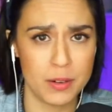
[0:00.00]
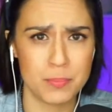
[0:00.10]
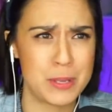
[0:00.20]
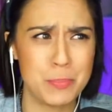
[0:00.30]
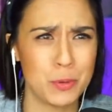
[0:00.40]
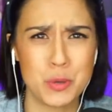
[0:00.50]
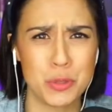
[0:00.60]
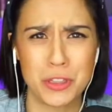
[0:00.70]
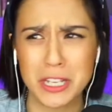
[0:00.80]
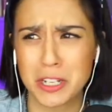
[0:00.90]
people you
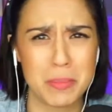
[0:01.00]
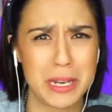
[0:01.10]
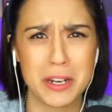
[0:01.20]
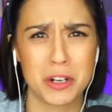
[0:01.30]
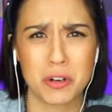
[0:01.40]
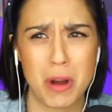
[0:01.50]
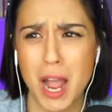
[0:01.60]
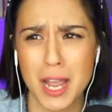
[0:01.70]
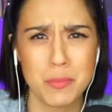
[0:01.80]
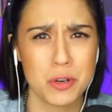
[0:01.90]
think committed a
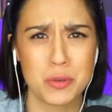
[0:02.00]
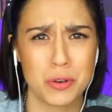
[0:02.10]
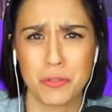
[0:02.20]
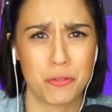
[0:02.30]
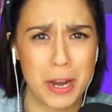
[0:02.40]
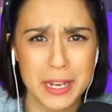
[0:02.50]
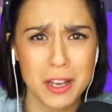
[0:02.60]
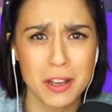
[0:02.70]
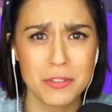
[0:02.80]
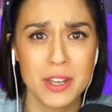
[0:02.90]
crime or you're afraid
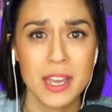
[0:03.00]
of,